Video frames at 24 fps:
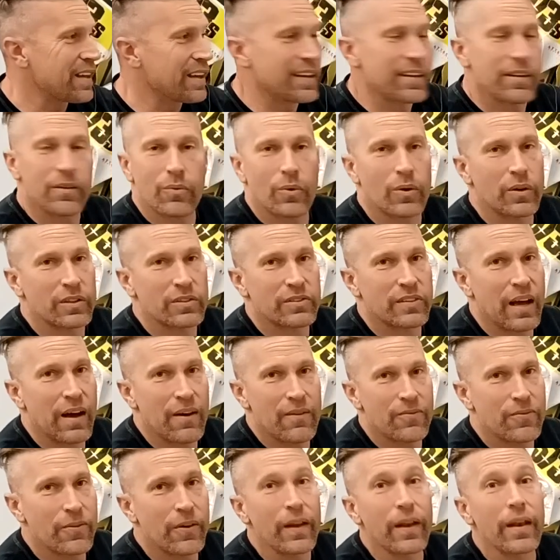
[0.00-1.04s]
it works
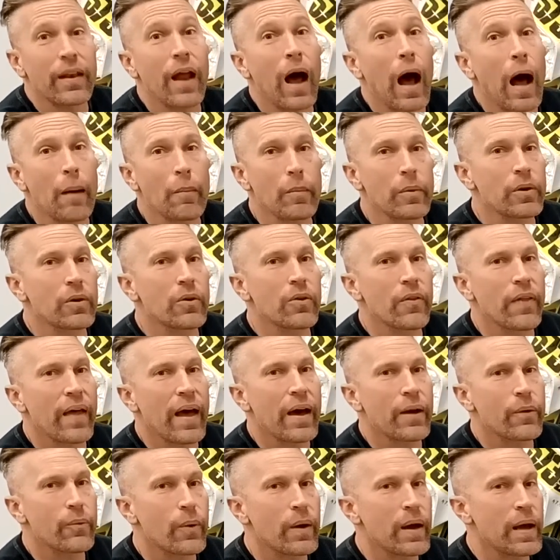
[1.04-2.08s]
out phenomenal
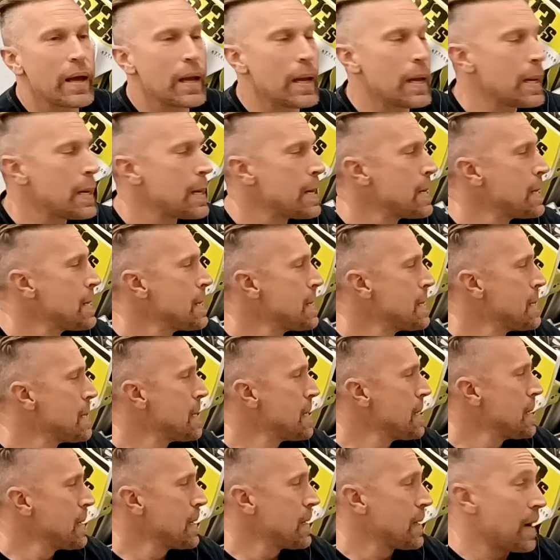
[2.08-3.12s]
that way.
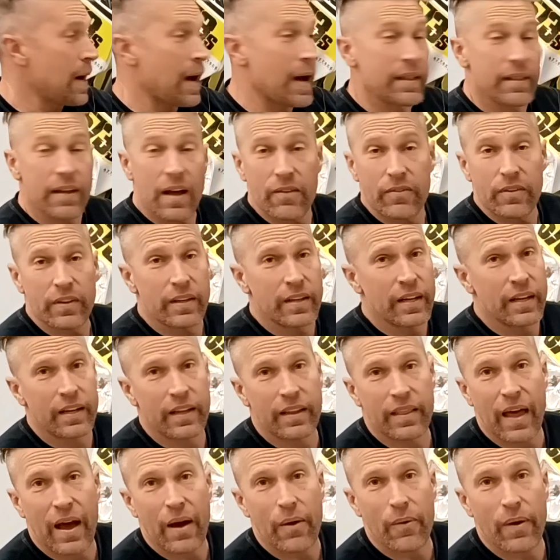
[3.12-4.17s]
I love it.
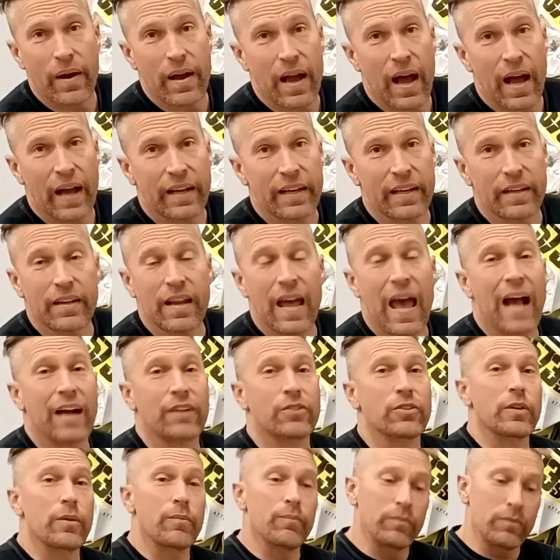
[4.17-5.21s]
That way I can
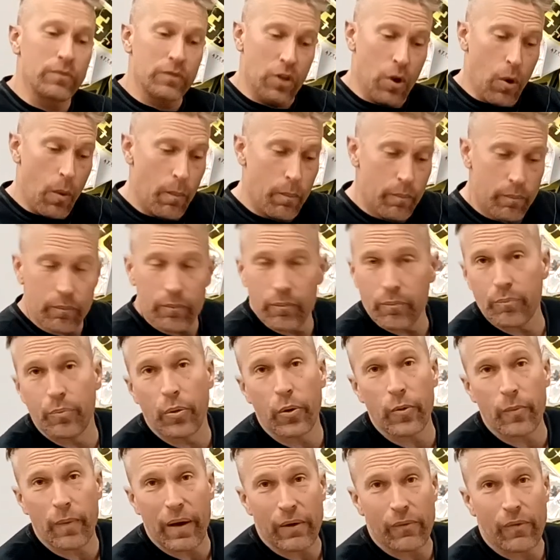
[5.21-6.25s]
actually,
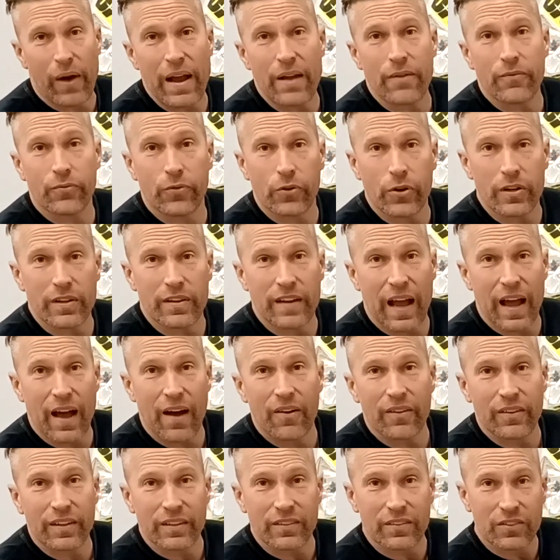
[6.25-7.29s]
put my right foot
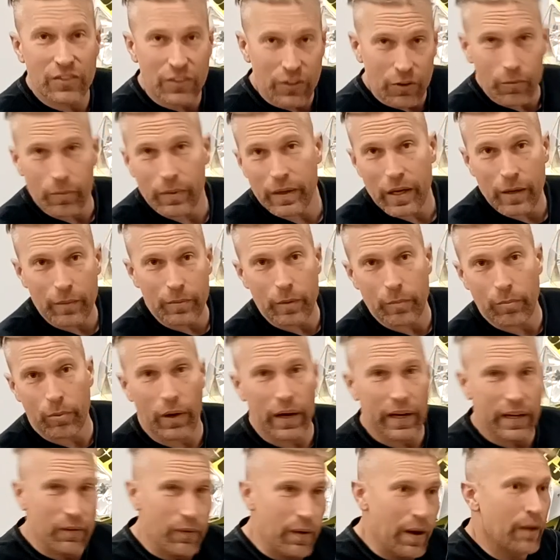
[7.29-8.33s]
down and still be able to
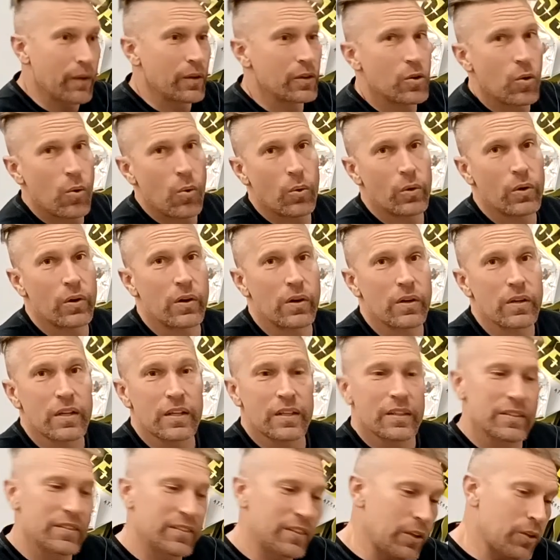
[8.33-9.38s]
brake around a corner,
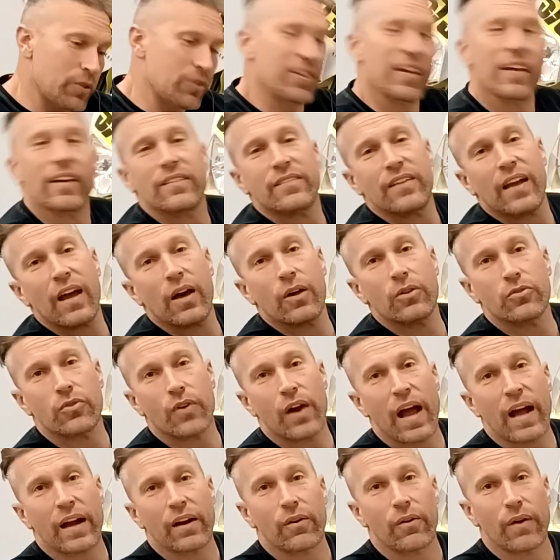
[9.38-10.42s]
still tail
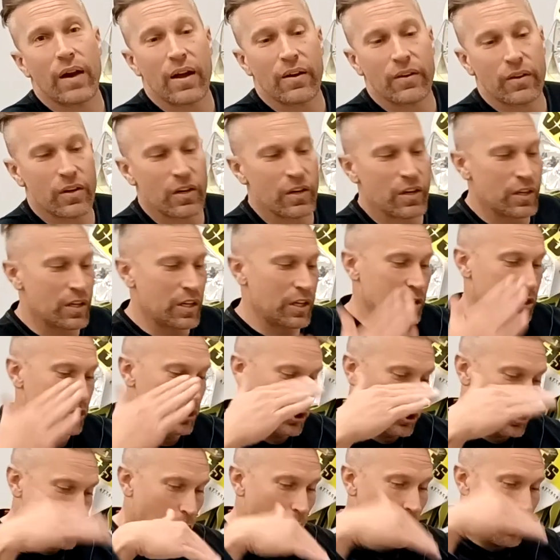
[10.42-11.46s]
drag around a
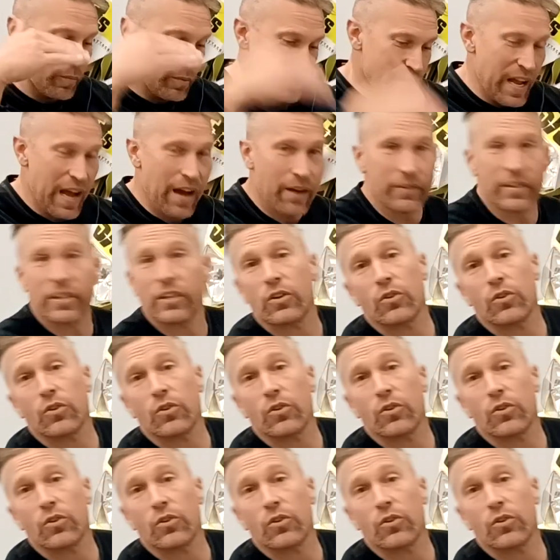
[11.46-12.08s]
sharp downhill